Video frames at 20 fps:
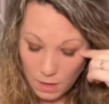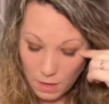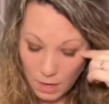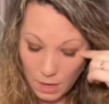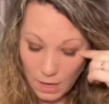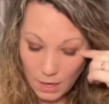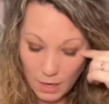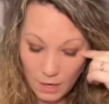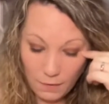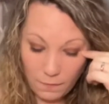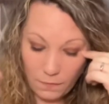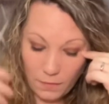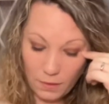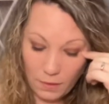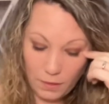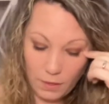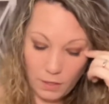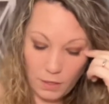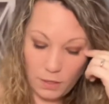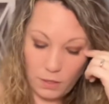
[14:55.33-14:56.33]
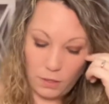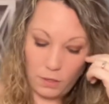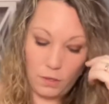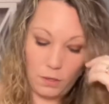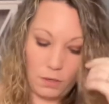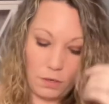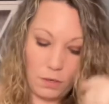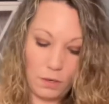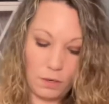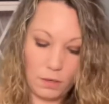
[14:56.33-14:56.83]
And I feel like
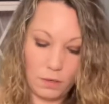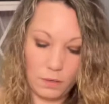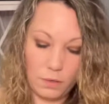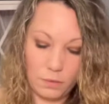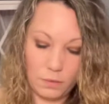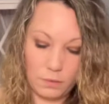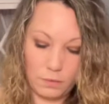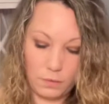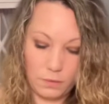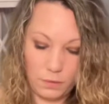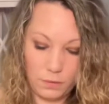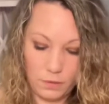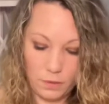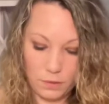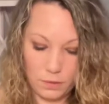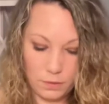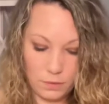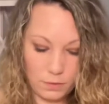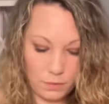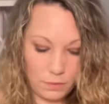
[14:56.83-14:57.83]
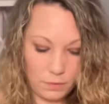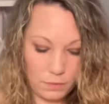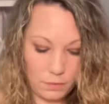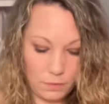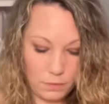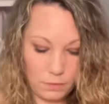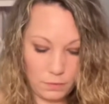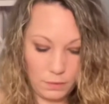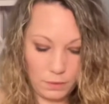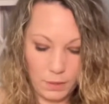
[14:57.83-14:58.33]

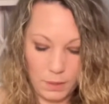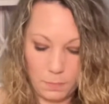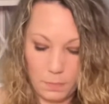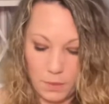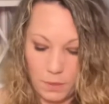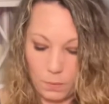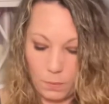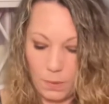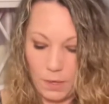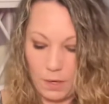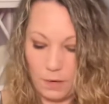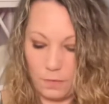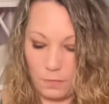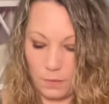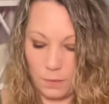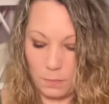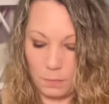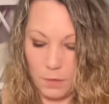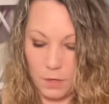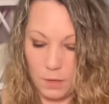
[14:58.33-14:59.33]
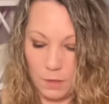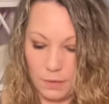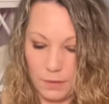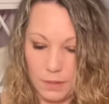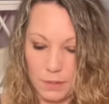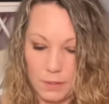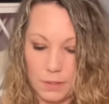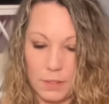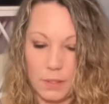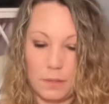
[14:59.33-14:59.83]
you're leaping away from all
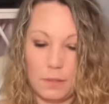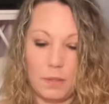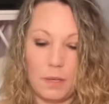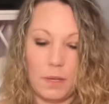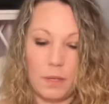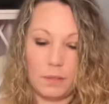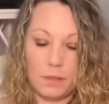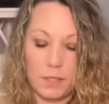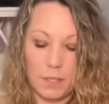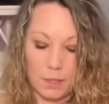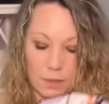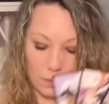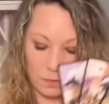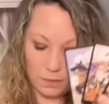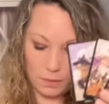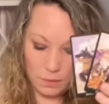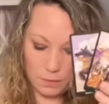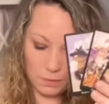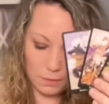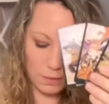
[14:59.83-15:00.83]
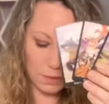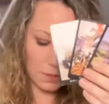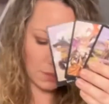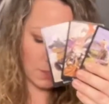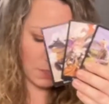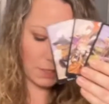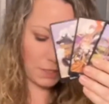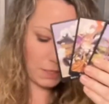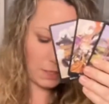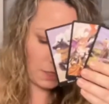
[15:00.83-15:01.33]
this nonsense, this
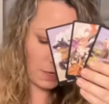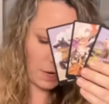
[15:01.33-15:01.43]
in and